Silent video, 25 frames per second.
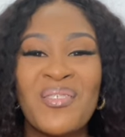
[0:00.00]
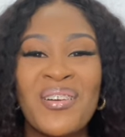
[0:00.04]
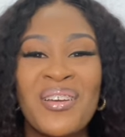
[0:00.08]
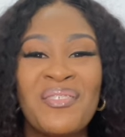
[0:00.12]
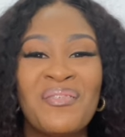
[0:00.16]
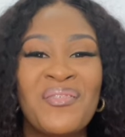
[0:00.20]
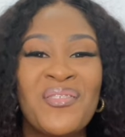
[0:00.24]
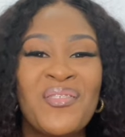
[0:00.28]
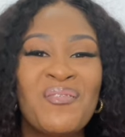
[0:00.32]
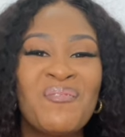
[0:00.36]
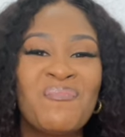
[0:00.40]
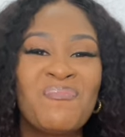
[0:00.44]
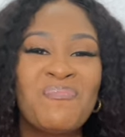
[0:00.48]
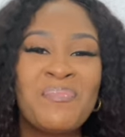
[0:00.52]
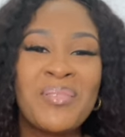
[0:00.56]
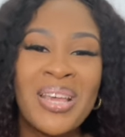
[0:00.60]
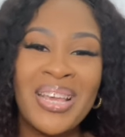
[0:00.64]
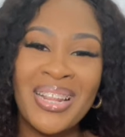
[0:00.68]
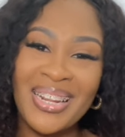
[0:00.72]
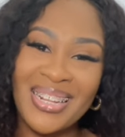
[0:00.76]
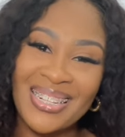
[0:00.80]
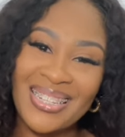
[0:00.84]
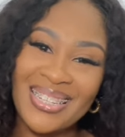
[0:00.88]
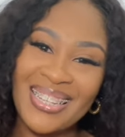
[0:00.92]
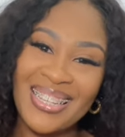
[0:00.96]
If you
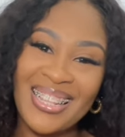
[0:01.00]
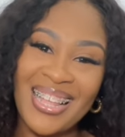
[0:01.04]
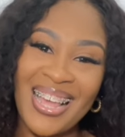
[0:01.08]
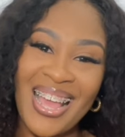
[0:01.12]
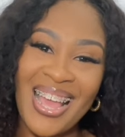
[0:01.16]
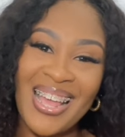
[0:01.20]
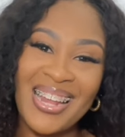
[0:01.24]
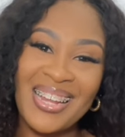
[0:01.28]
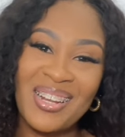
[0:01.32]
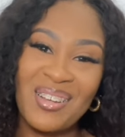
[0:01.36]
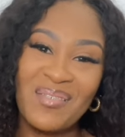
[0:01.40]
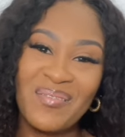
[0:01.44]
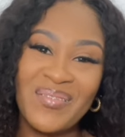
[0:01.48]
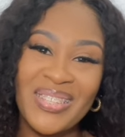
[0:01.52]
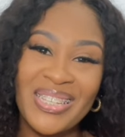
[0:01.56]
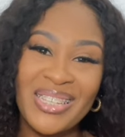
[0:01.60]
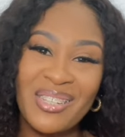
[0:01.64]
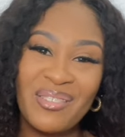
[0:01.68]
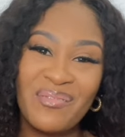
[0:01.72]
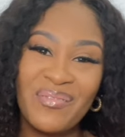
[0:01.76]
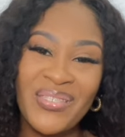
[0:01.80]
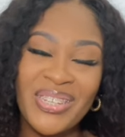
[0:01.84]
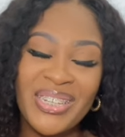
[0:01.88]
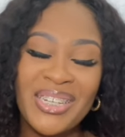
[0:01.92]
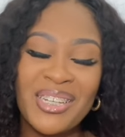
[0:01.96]
made it to the end of
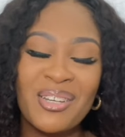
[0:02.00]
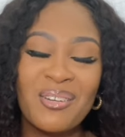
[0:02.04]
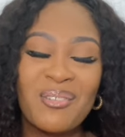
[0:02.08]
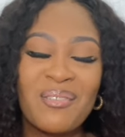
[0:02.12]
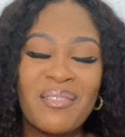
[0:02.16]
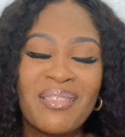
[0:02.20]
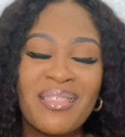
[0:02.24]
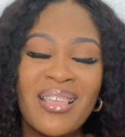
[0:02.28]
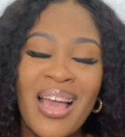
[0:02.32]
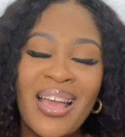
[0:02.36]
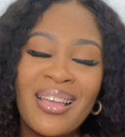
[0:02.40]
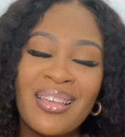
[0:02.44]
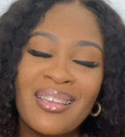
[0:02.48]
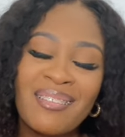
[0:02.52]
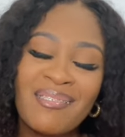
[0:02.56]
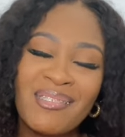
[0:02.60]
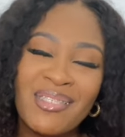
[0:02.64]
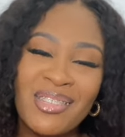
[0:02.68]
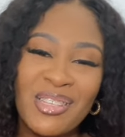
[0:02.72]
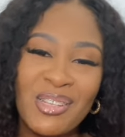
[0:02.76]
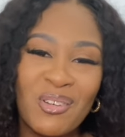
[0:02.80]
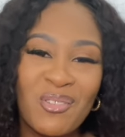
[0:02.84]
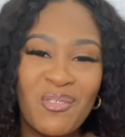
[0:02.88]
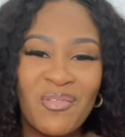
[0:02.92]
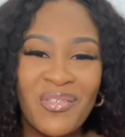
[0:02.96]
this video, thank you
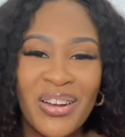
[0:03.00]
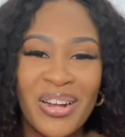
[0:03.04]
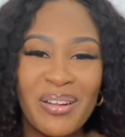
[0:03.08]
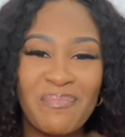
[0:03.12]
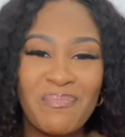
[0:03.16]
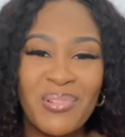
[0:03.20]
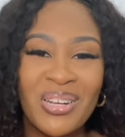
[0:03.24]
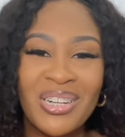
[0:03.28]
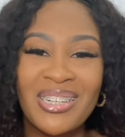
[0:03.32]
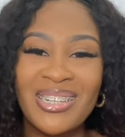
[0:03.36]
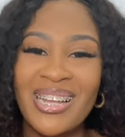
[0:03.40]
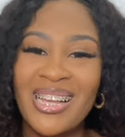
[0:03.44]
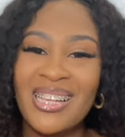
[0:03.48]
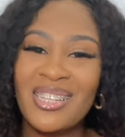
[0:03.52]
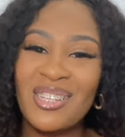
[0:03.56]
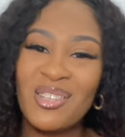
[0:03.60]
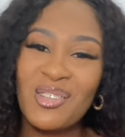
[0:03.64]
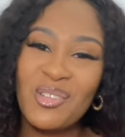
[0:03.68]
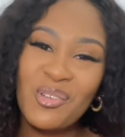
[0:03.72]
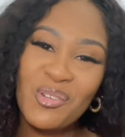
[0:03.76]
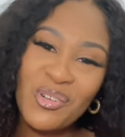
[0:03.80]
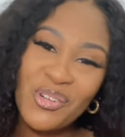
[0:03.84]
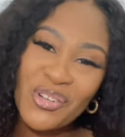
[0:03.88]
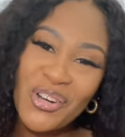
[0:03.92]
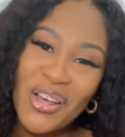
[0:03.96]
so very much as
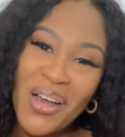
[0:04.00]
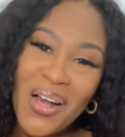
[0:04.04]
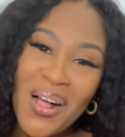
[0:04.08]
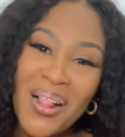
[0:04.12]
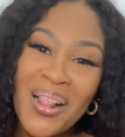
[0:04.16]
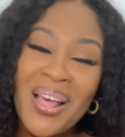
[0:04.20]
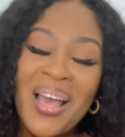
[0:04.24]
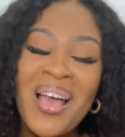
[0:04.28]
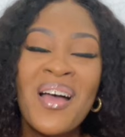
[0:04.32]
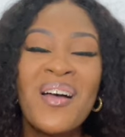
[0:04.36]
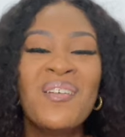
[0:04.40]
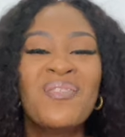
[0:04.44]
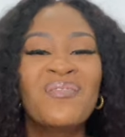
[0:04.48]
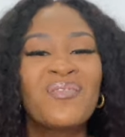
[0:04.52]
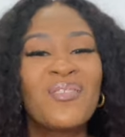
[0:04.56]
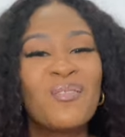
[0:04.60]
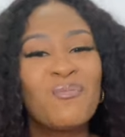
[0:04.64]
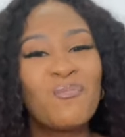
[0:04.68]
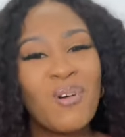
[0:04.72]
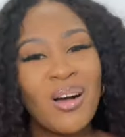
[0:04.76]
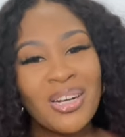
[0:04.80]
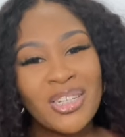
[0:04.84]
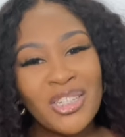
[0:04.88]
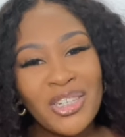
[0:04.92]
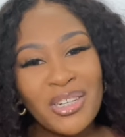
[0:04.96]
usual for
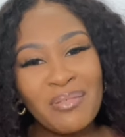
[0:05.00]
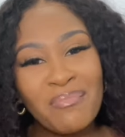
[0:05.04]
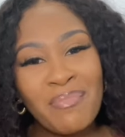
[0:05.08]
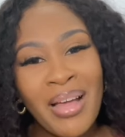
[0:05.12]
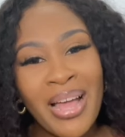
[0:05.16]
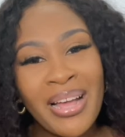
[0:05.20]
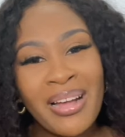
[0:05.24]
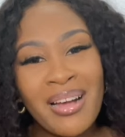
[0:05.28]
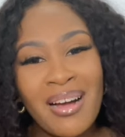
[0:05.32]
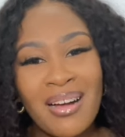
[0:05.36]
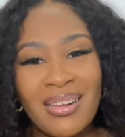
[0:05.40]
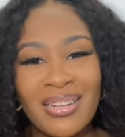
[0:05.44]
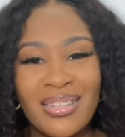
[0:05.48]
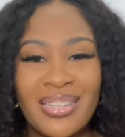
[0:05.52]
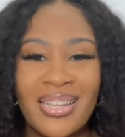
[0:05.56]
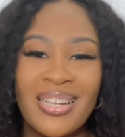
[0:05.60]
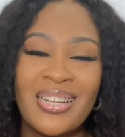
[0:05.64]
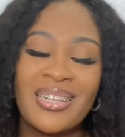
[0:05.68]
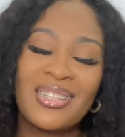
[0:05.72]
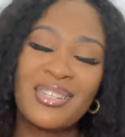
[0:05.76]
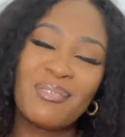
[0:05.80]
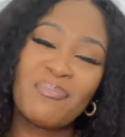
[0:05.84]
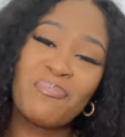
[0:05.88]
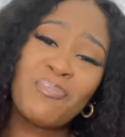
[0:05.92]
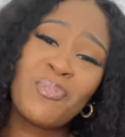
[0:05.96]
watching my
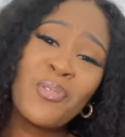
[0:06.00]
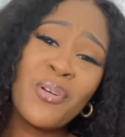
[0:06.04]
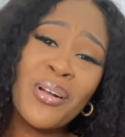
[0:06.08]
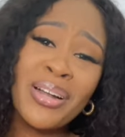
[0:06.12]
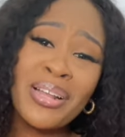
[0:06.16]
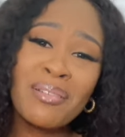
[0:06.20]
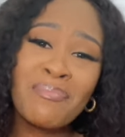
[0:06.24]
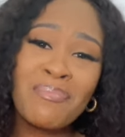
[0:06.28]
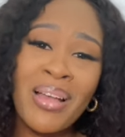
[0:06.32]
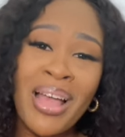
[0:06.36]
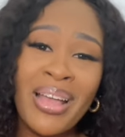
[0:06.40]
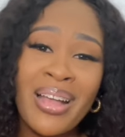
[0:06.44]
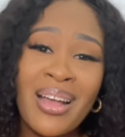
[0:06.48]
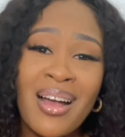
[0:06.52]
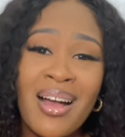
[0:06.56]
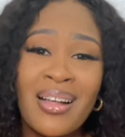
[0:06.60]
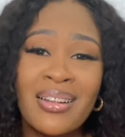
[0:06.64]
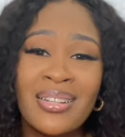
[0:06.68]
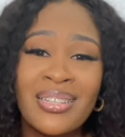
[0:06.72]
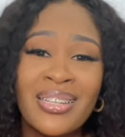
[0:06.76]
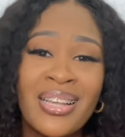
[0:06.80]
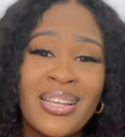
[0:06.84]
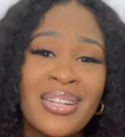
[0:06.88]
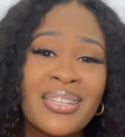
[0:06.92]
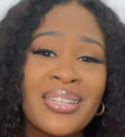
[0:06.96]
content, supporting my
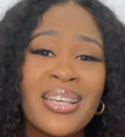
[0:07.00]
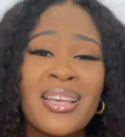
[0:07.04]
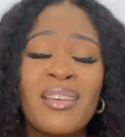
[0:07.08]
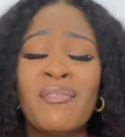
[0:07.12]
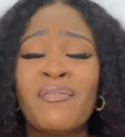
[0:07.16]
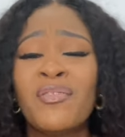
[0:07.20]
content.